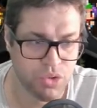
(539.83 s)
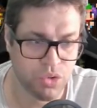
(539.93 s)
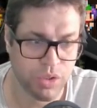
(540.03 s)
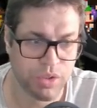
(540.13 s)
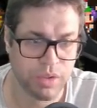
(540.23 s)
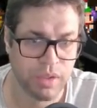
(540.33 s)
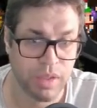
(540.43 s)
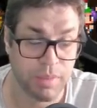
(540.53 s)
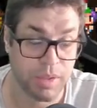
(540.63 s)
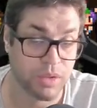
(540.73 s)
shorter,
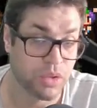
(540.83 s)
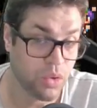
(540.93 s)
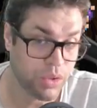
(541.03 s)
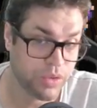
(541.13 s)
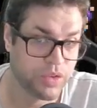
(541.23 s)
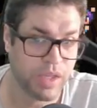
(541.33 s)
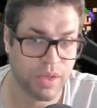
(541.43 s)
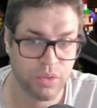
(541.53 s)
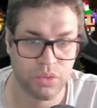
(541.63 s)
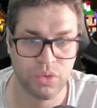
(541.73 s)
I mean, longer
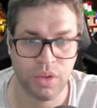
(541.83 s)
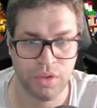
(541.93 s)
cycles